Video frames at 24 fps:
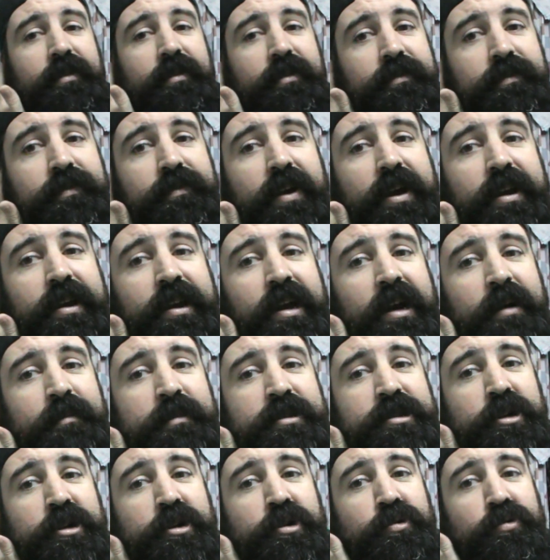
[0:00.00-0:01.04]
Vietnam
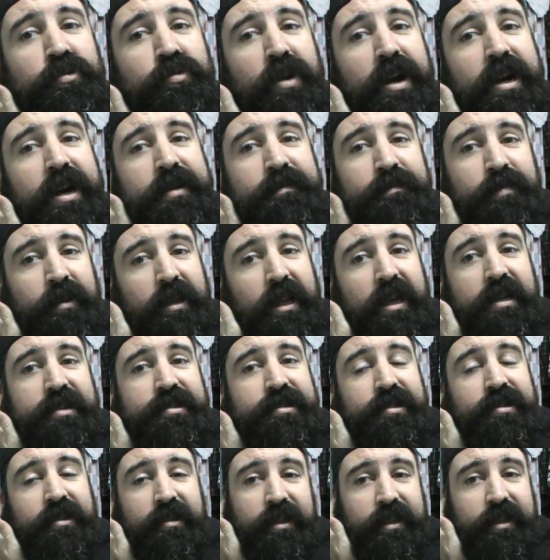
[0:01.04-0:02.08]
is a great
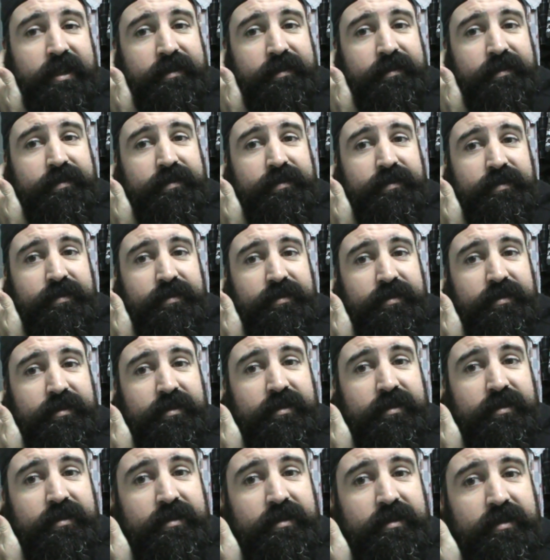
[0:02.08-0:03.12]
place to live
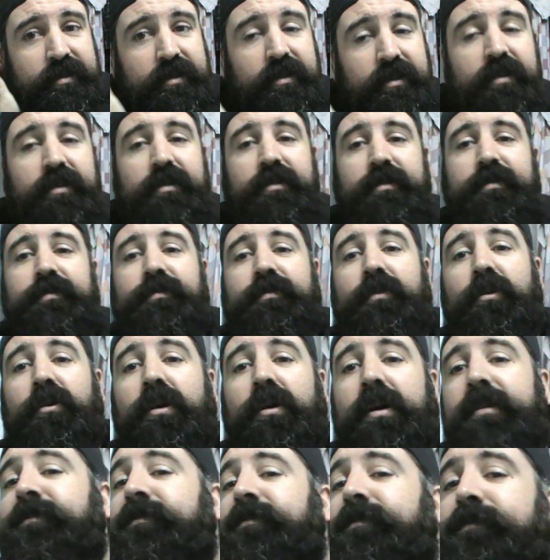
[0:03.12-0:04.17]

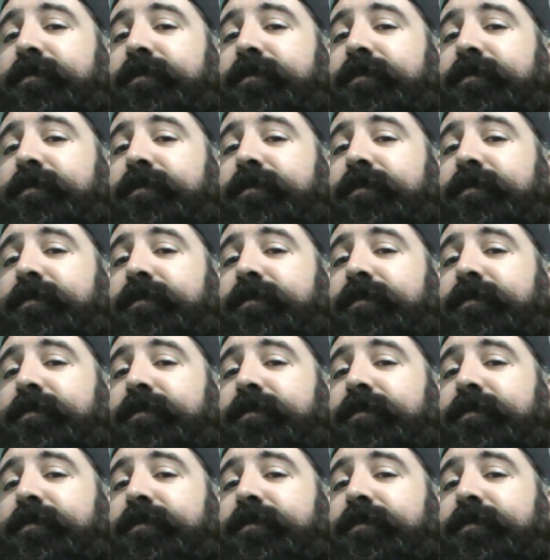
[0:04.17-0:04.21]
for